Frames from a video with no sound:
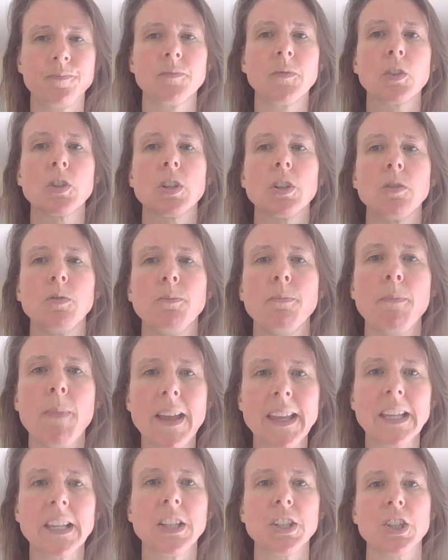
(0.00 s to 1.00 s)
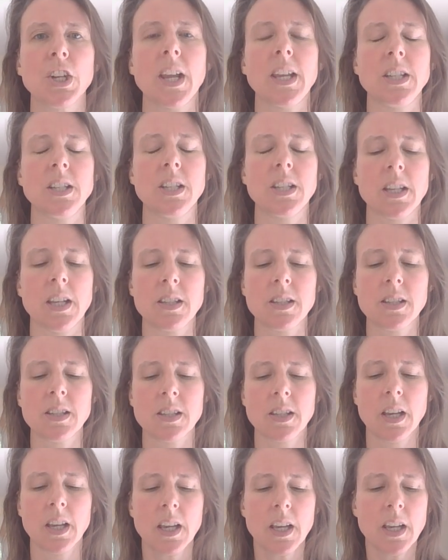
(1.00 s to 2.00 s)
to make changes
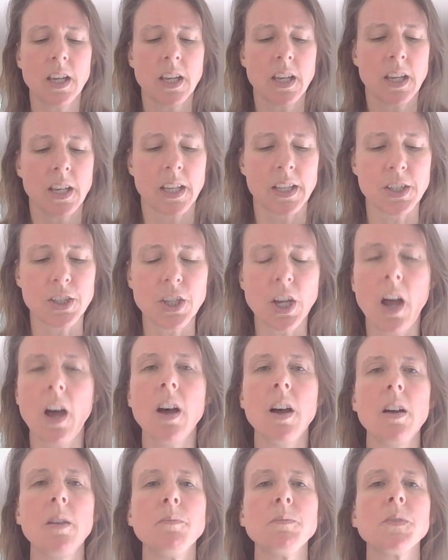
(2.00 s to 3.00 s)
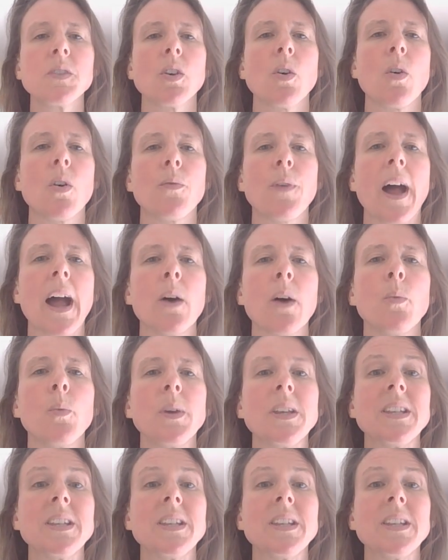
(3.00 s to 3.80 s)
in terms of how we